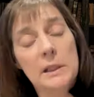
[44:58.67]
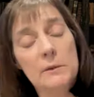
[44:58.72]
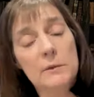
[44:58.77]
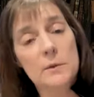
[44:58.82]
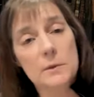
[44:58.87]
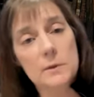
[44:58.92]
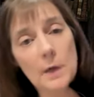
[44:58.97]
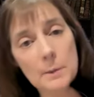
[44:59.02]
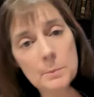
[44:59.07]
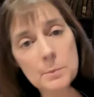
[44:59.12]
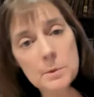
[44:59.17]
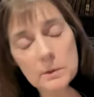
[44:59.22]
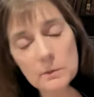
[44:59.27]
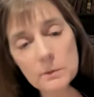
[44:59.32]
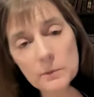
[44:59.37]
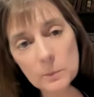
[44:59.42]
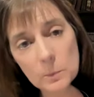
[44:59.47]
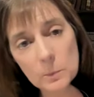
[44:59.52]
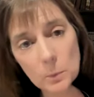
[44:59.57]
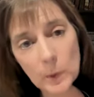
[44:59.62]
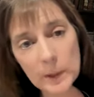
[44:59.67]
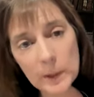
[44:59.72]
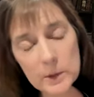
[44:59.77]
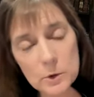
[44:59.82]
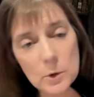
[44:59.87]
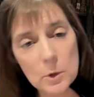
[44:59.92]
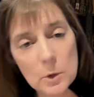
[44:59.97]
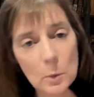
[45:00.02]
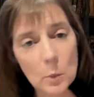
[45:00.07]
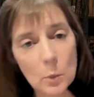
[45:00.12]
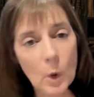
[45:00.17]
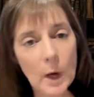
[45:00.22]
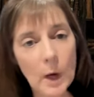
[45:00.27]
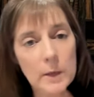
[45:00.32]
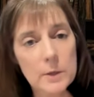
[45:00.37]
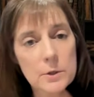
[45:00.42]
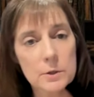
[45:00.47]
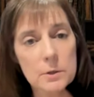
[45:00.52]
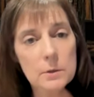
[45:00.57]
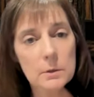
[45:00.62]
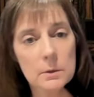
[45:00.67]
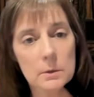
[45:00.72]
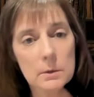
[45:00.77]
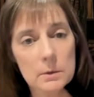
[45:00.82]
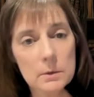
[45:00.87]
different types of ways you can watch